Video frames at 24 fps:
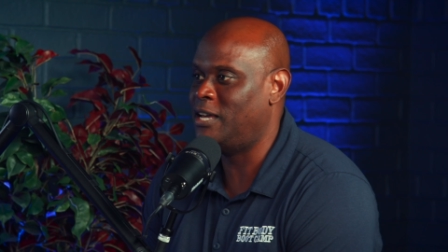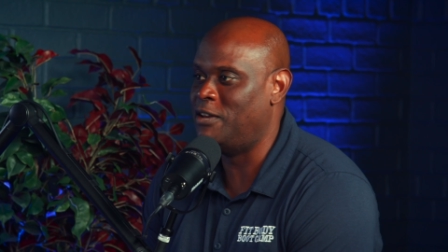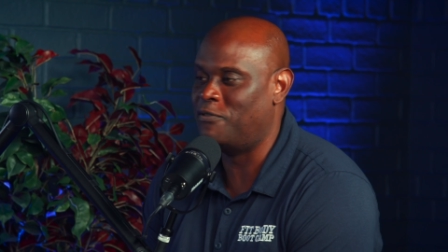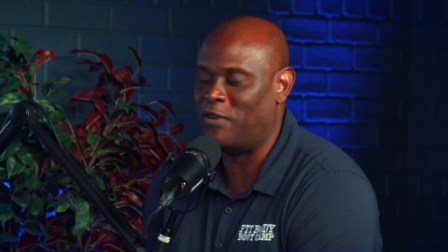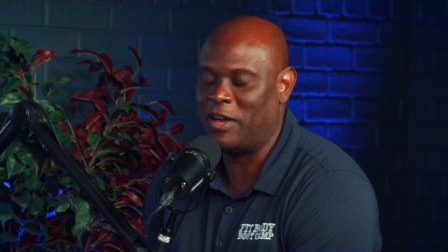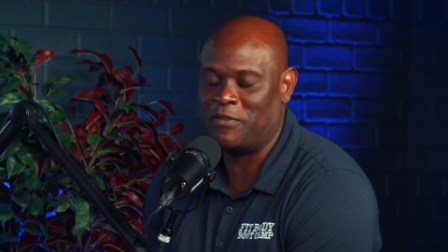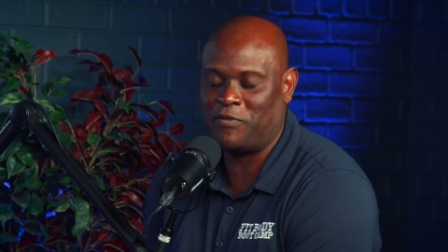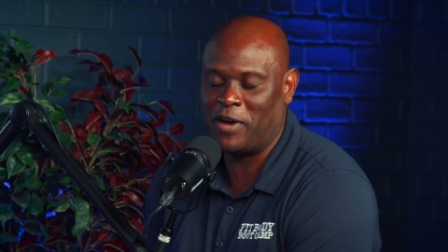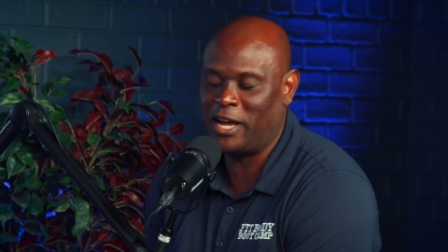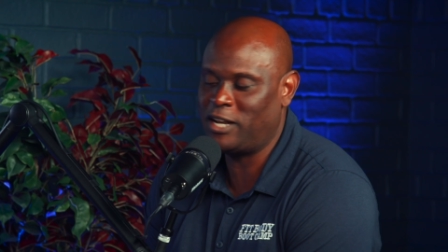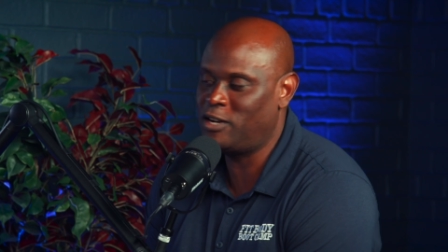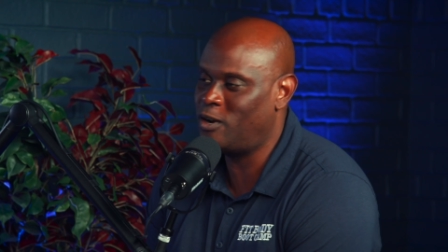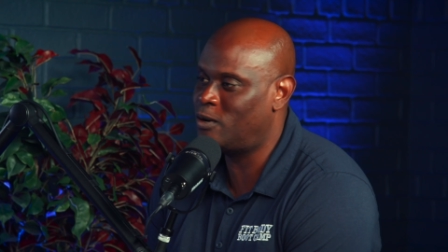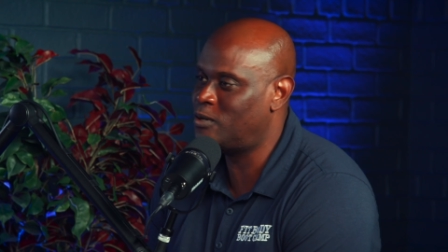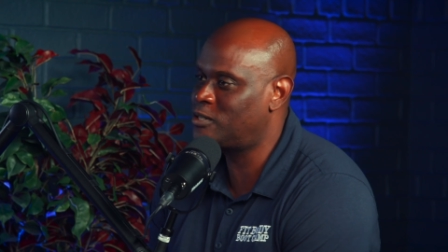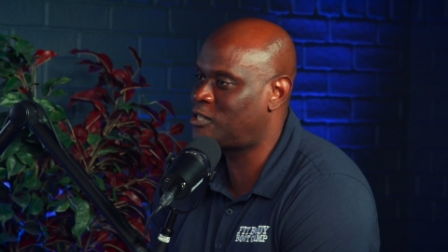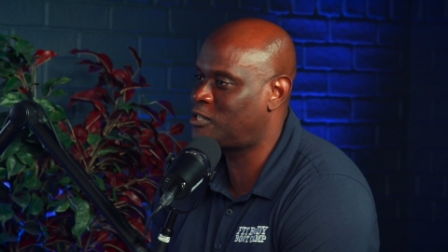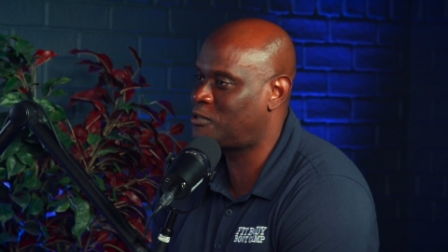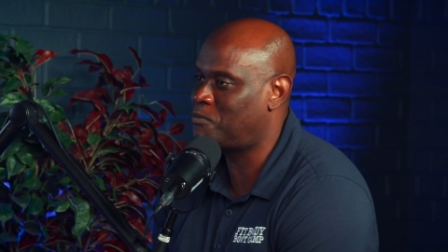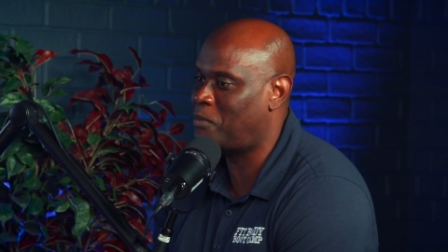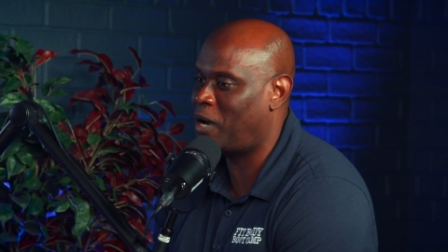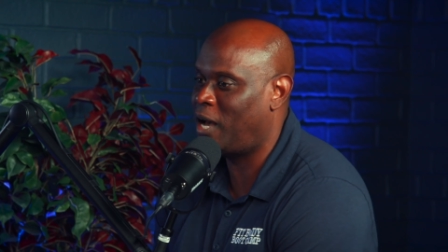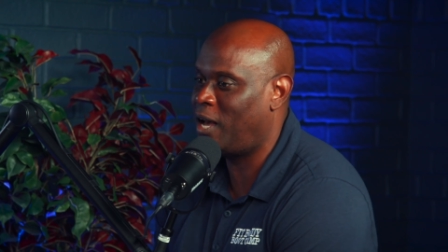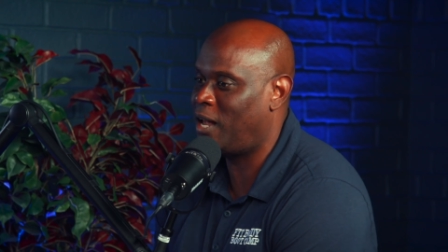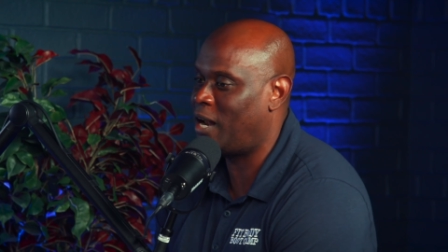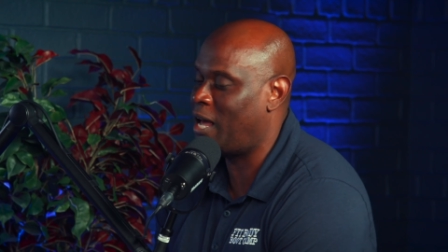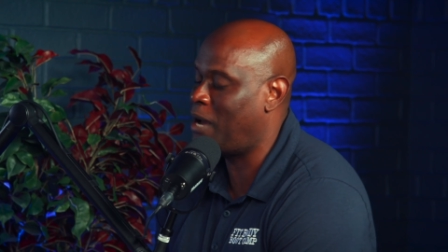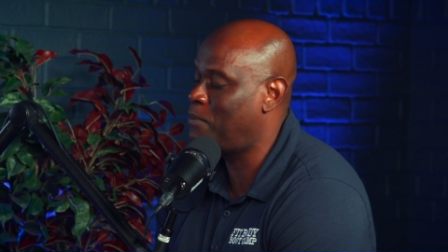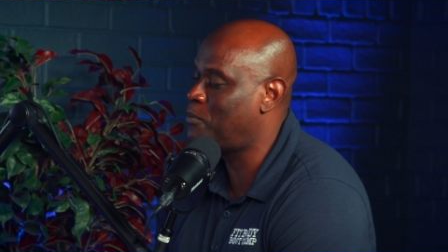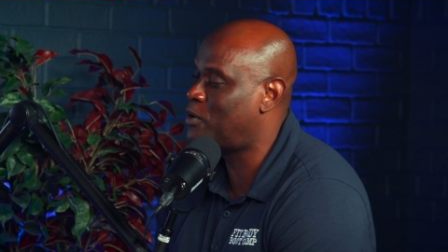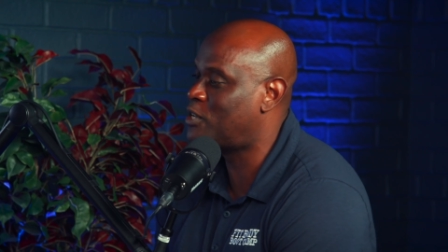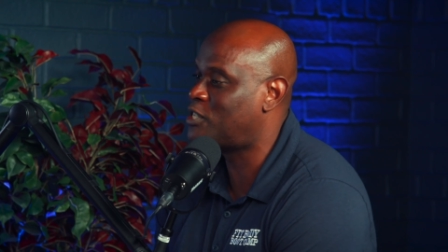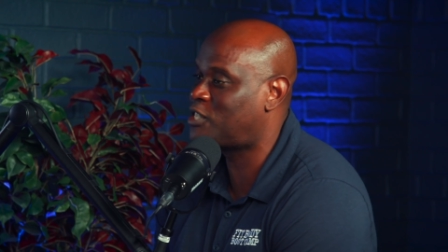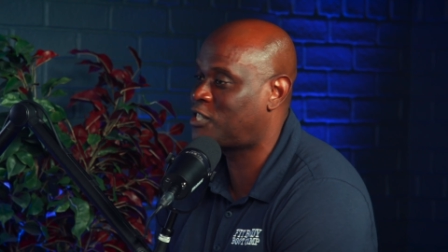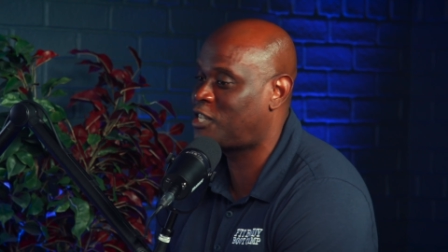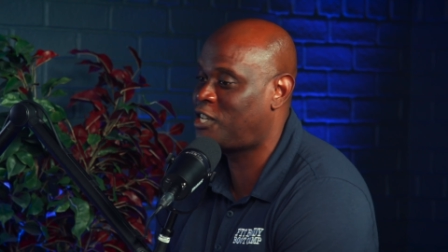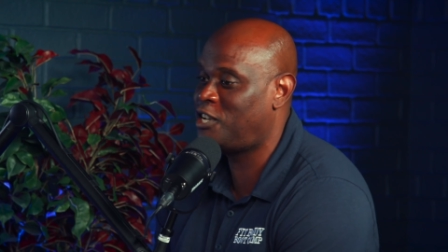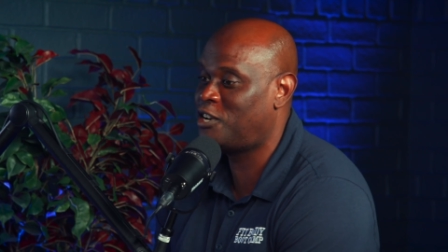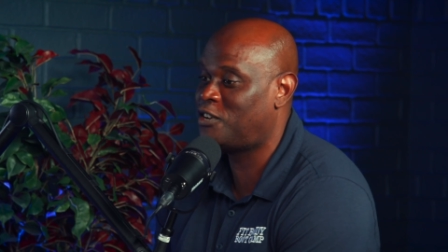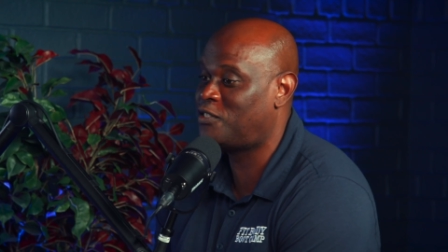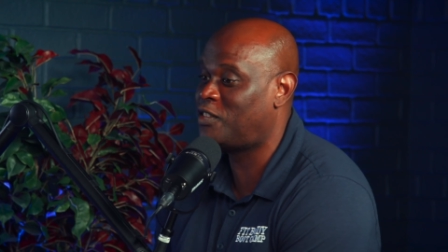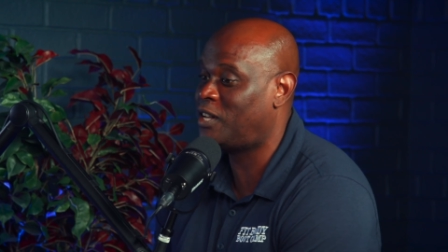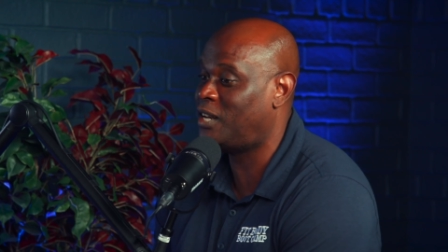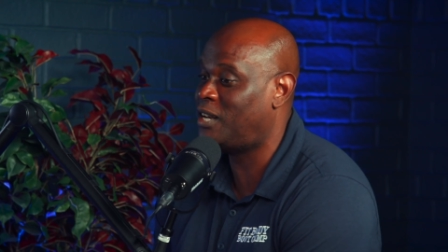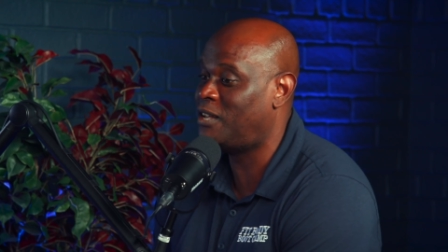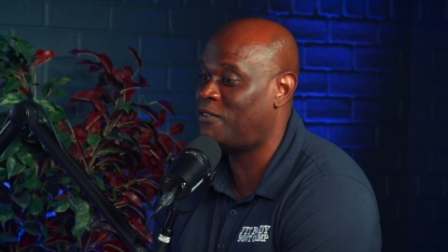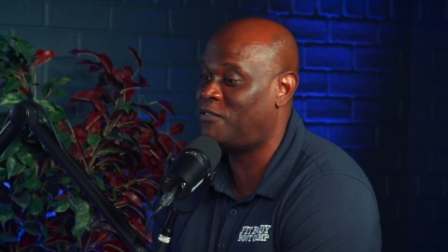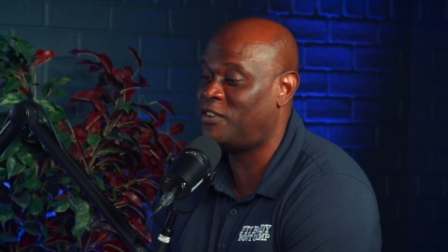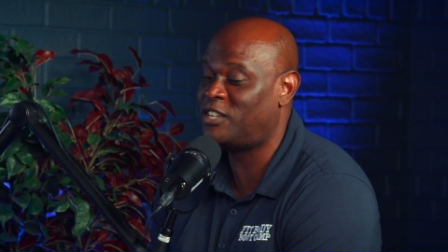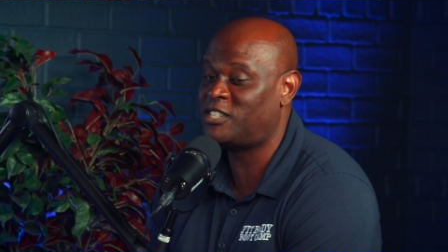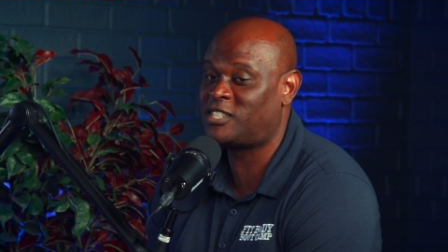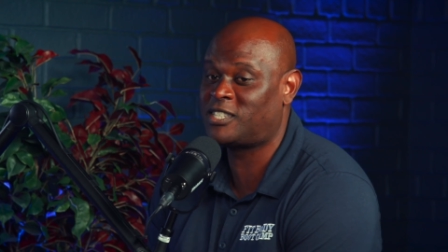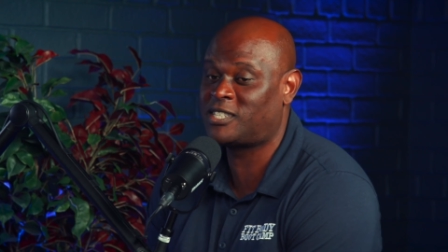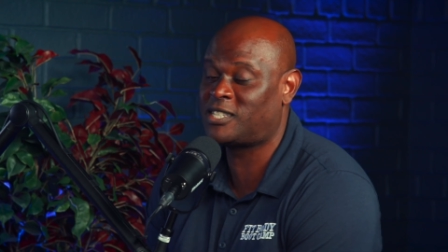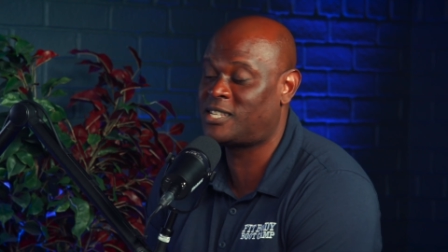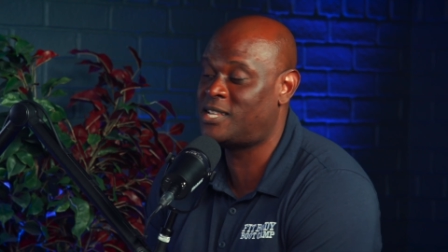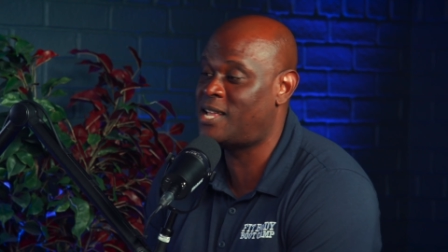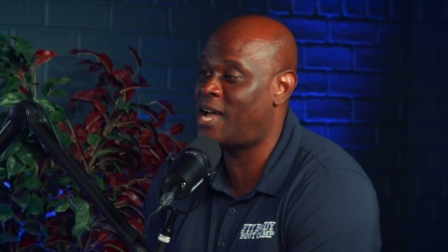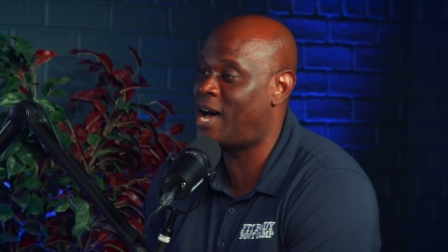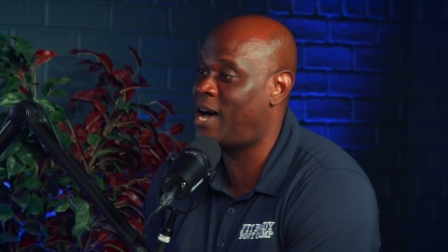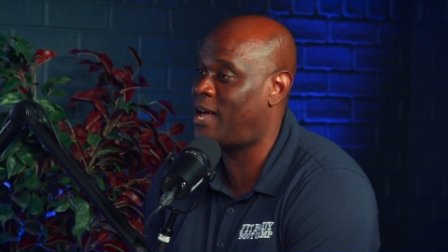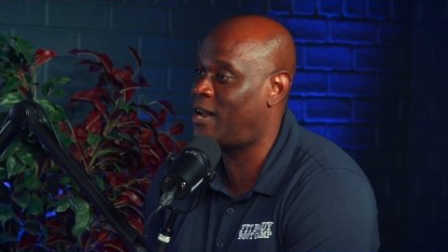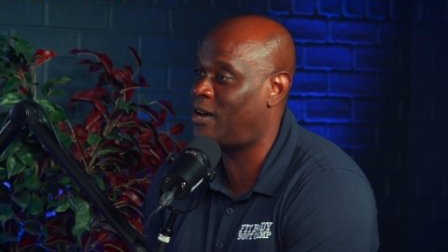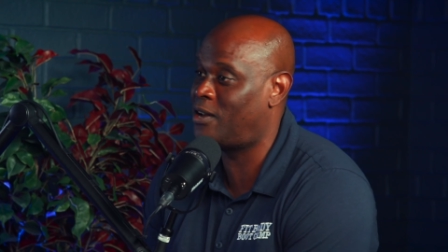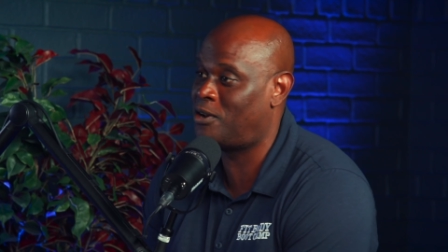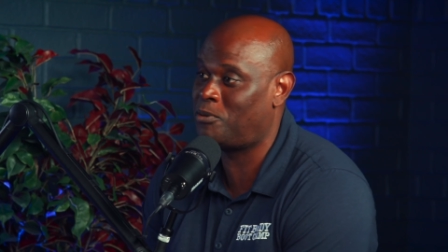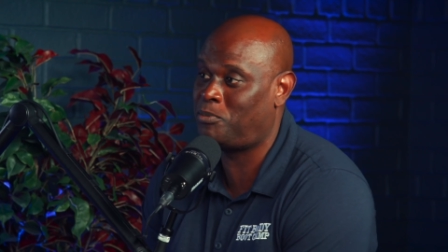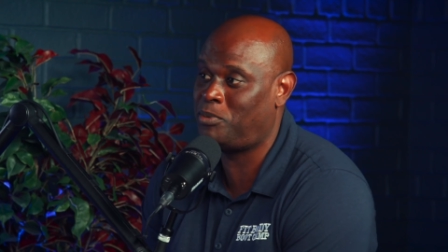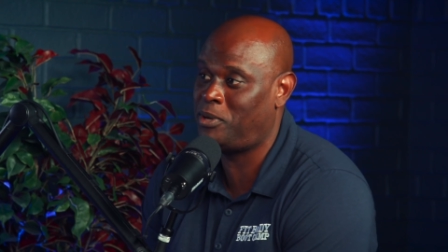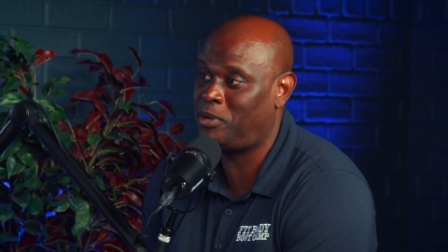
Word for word: If, if I don't smile, I'm going to scare the living snot out of